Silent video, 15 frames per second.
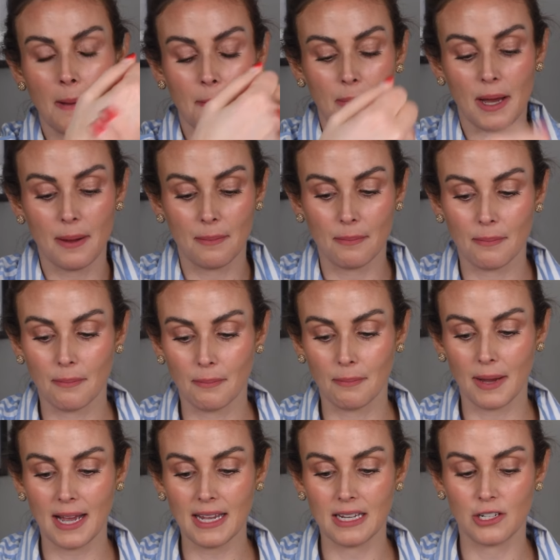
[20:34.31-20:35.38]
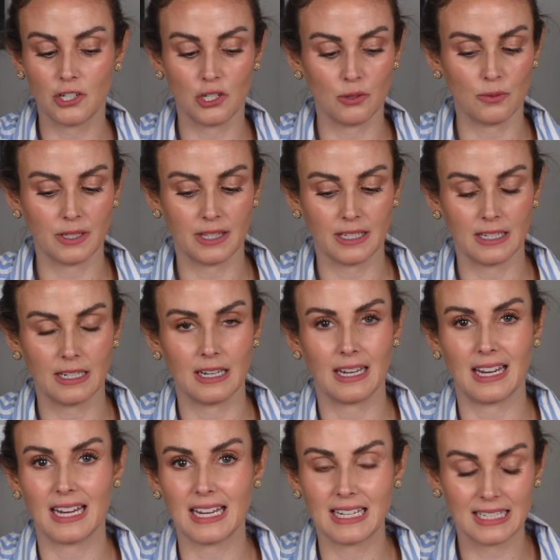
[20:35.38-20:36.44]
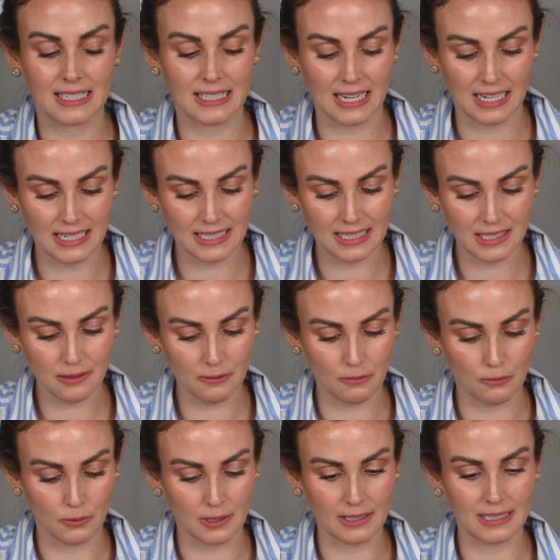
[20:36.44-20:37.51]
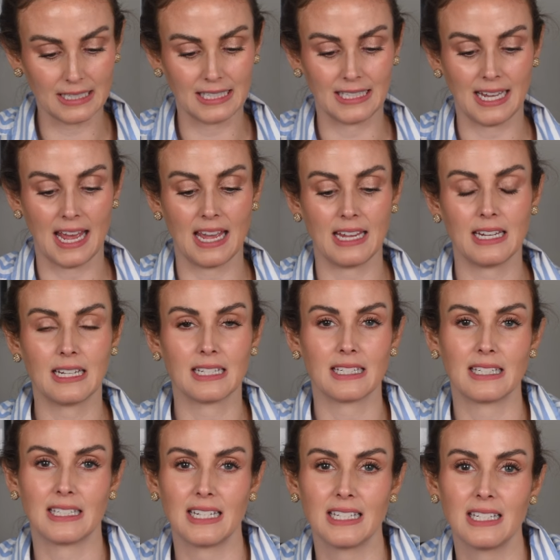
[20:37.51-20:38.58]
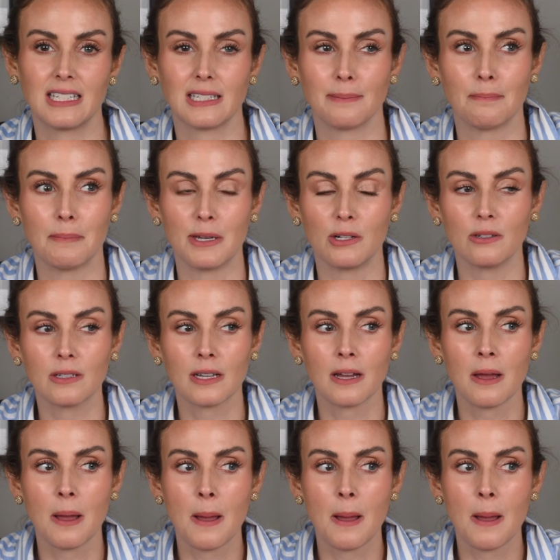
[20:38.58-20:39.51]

But my issue with it is, and it doesn't really say, because it says it's a milk,